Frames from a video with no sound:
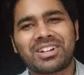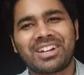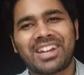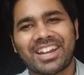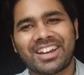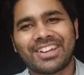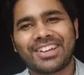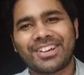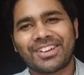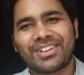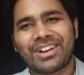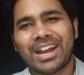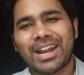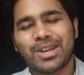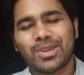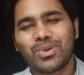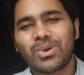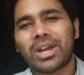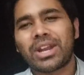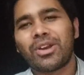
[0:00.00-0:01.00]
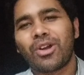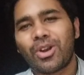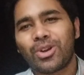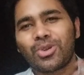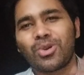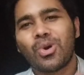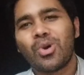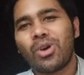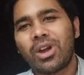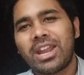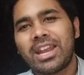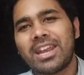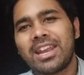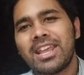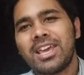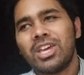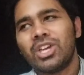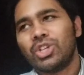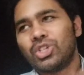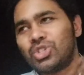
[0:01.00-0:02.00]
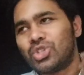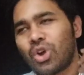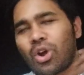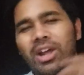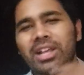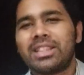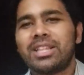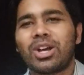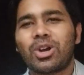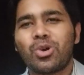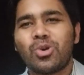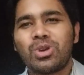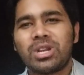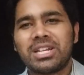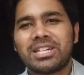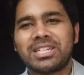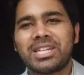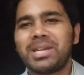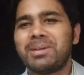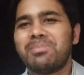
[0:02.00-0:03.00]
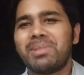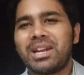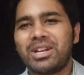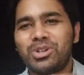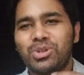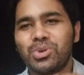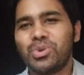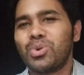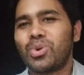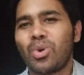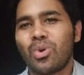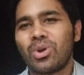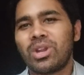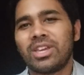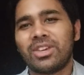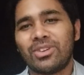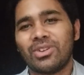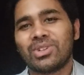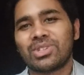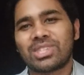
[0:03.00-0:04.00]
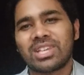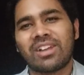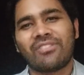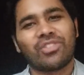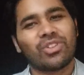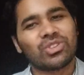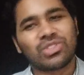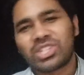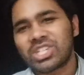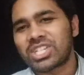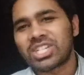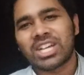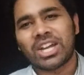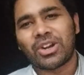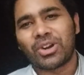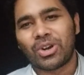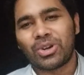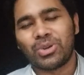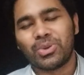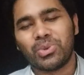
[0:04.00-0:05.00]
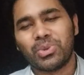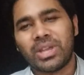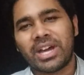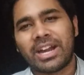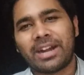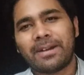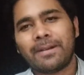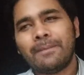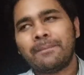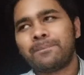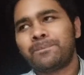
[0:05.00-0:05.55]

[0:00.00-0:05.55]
technical, right? You cannot go and join the coding team and do coding yourself. You just cannot do that.